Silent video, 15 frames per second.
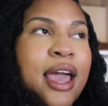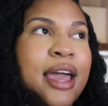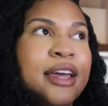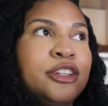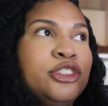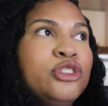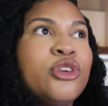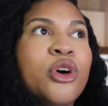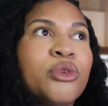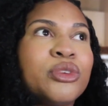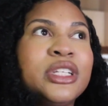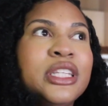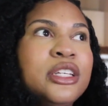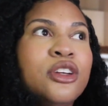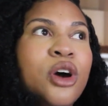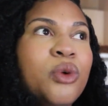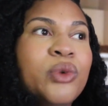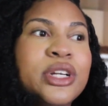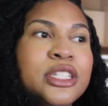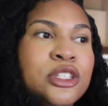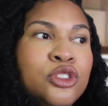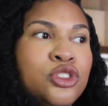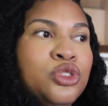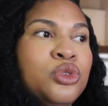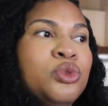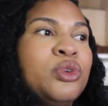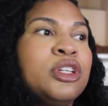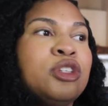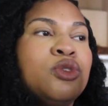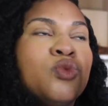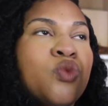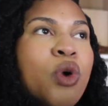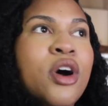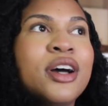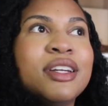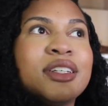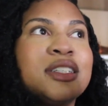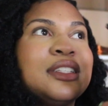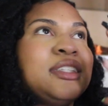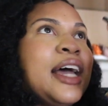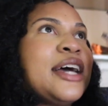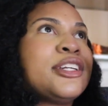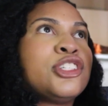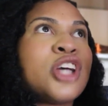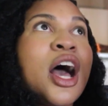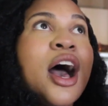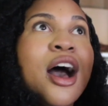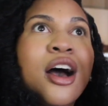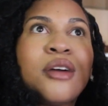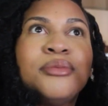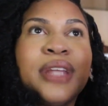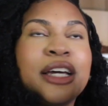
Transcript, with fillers: and you don't really know what to do, and you want that job,